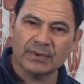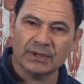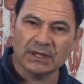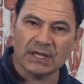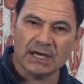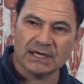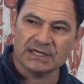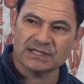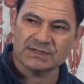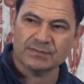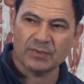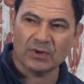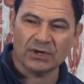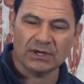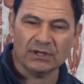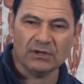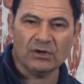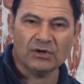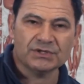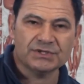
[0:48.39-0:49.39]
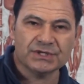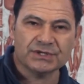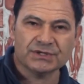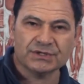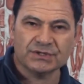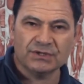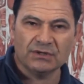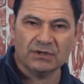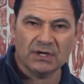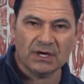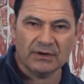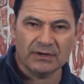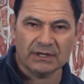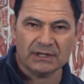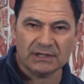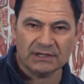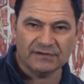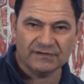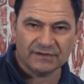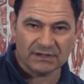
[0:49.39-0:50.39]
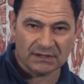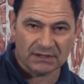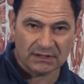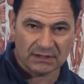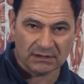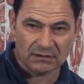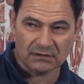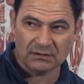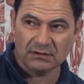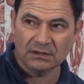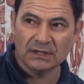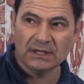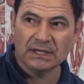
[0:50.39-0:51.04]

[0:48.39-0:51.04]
Pilates Body Logic Studio in Clifton Hill